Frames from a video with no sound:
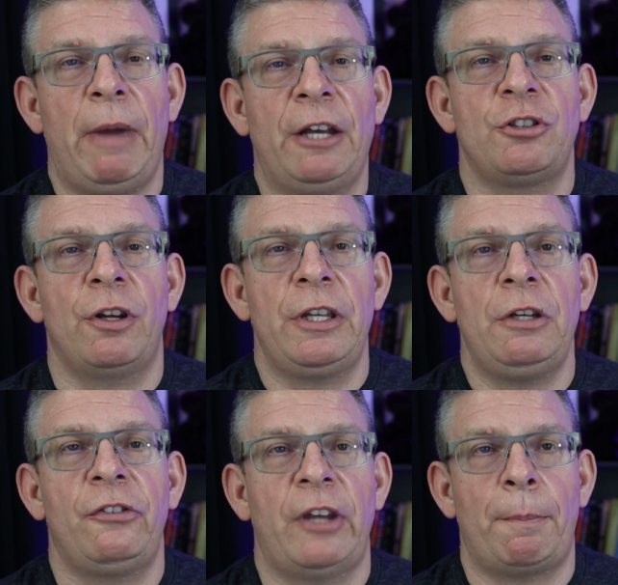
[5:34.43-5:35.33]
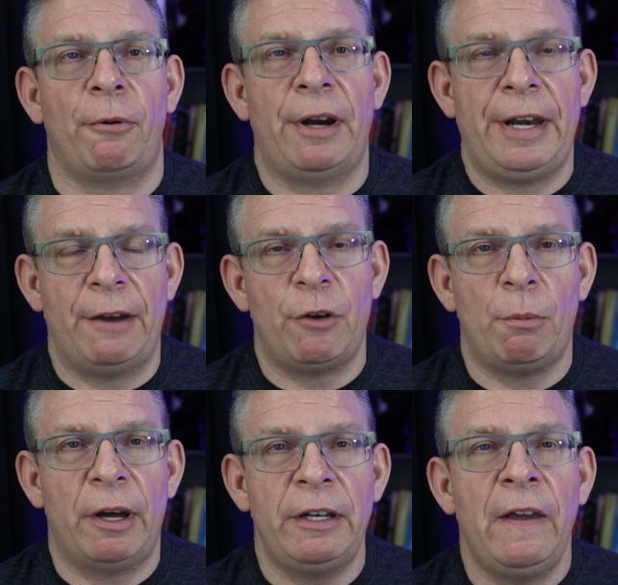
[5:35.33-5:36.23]
Make sure that you separate
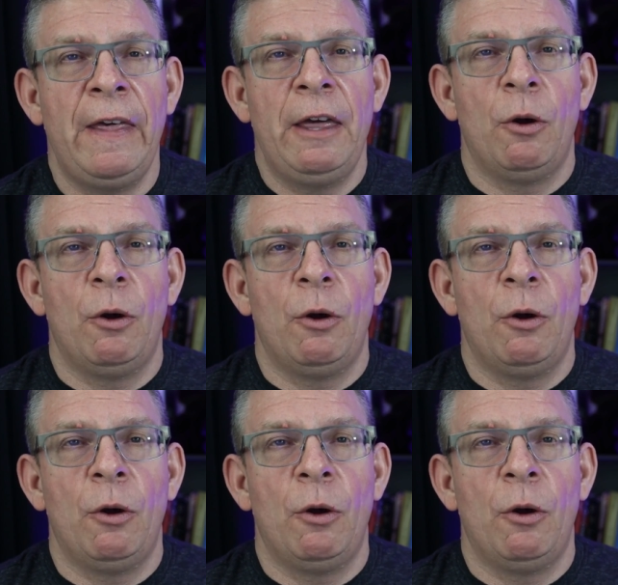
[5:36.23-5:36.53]
everyone.